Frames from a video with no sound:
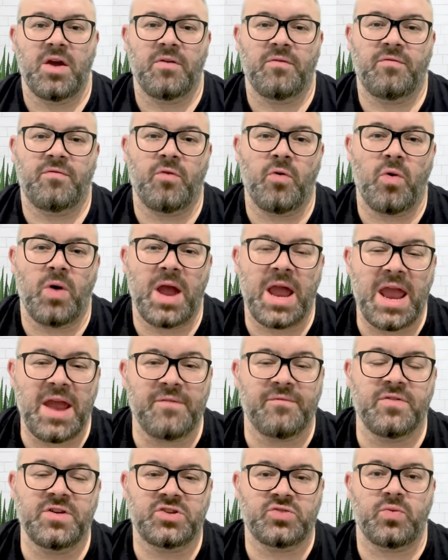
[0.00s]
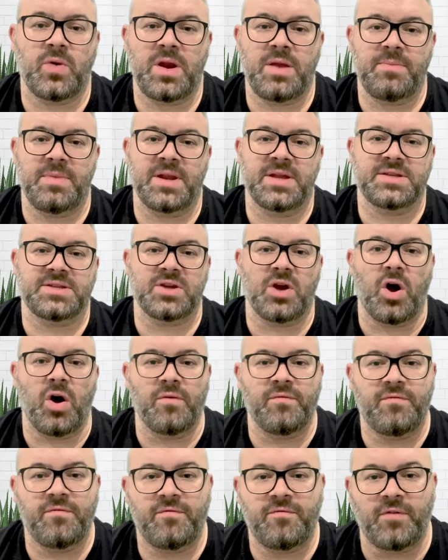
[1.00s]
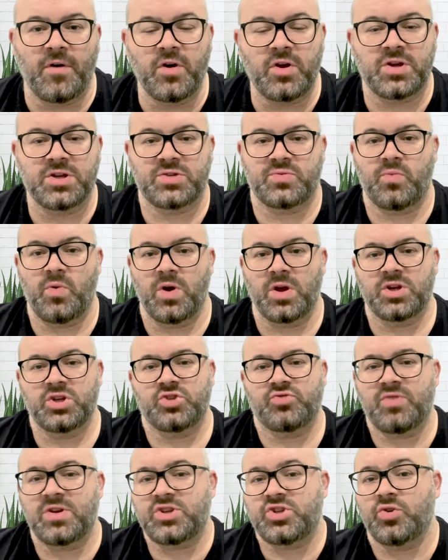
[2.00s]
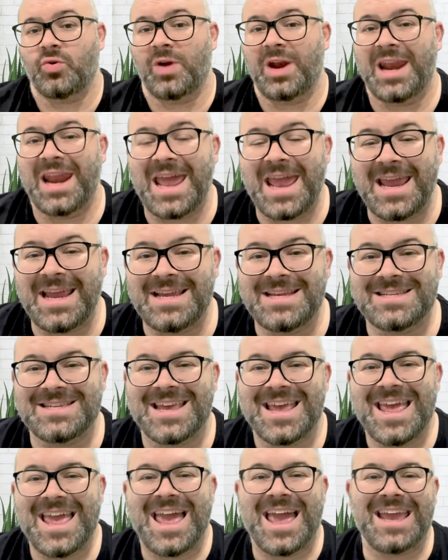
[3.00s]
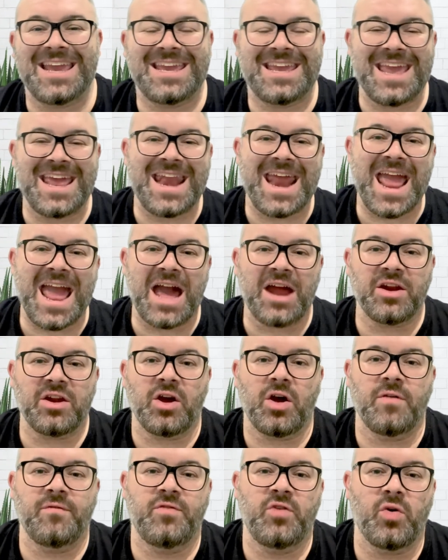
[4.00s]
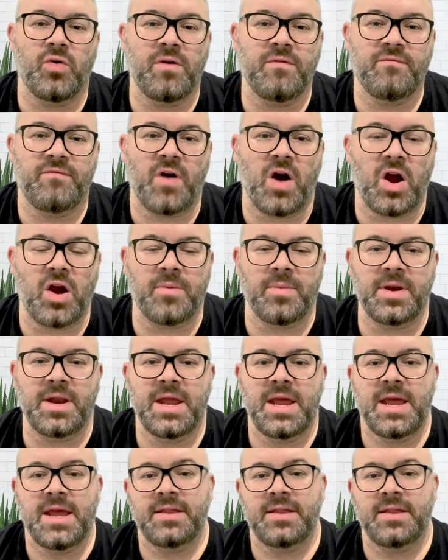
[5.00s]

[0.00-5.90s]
for every 20 minutes of focus work. Stretch your legs and get out of your environment.